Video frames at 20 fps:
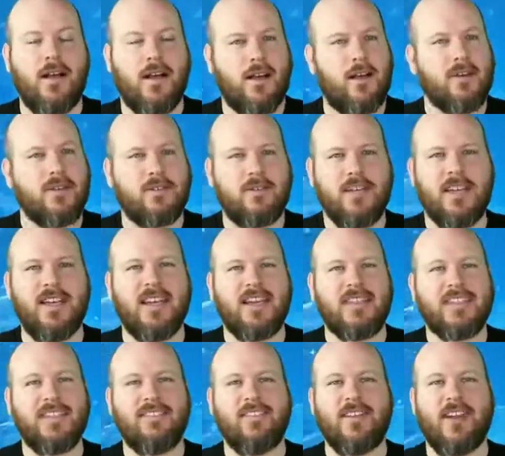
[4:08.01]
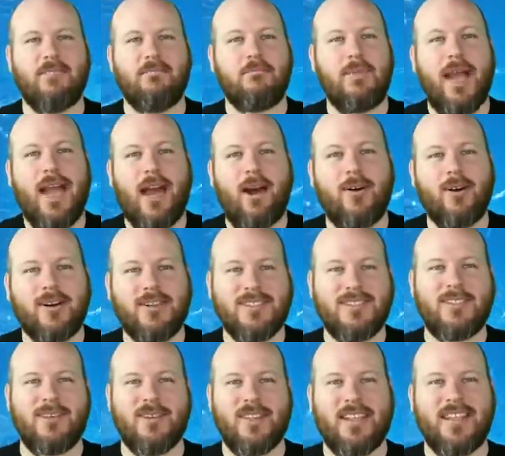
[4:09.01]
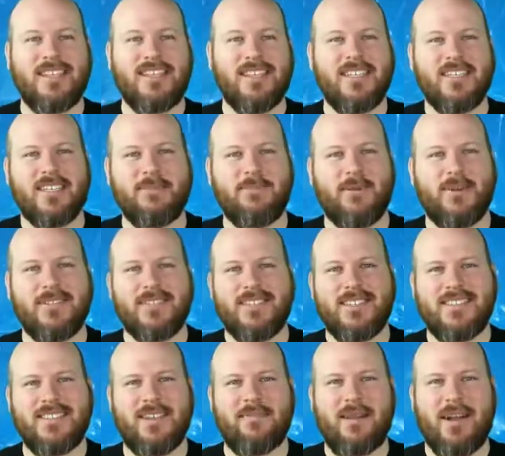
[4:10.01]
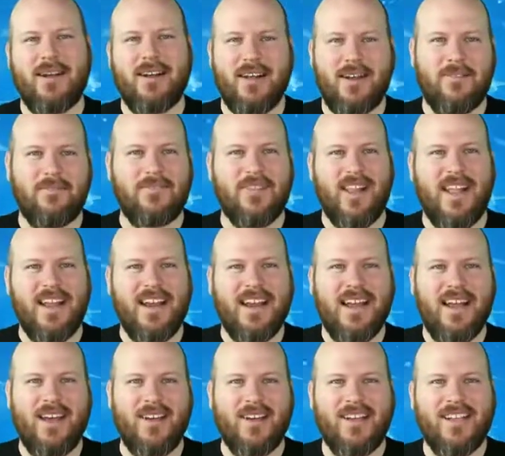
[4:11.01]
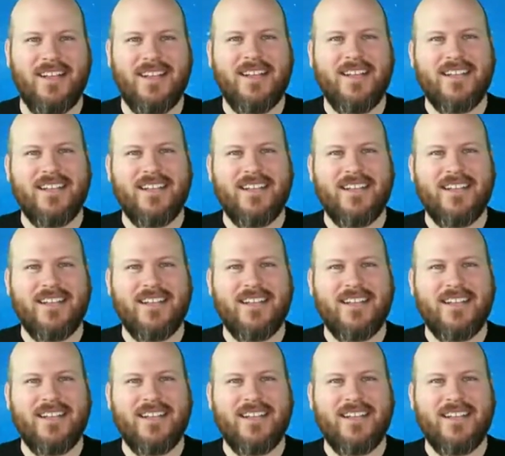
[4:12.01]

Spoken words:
Costa Rica doesn't even have power, so unless esports is somehow going to fly down